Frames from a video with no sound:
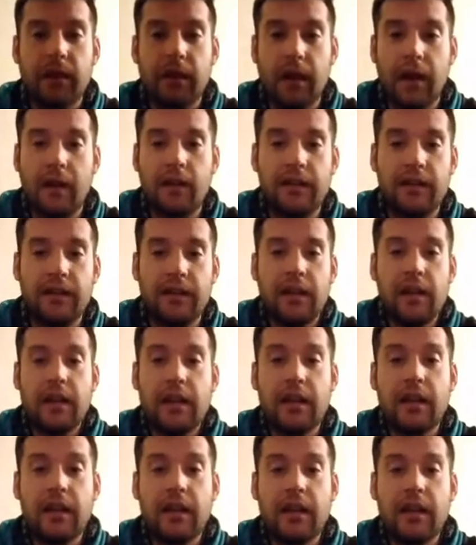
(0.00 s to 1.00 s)
uh,
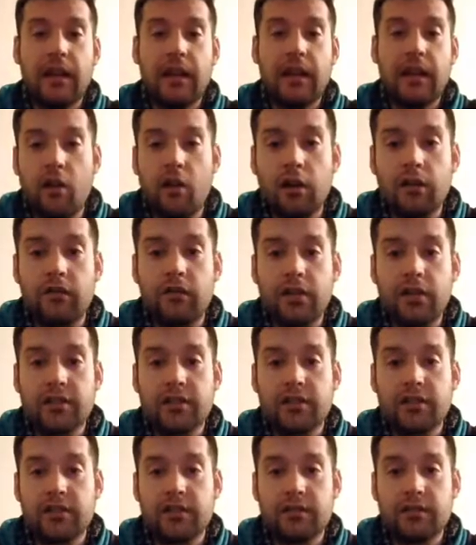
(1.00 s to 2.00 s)
if not all of
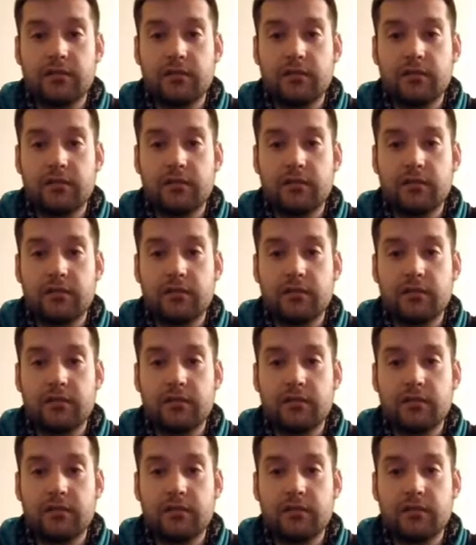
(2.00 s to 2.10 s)
us,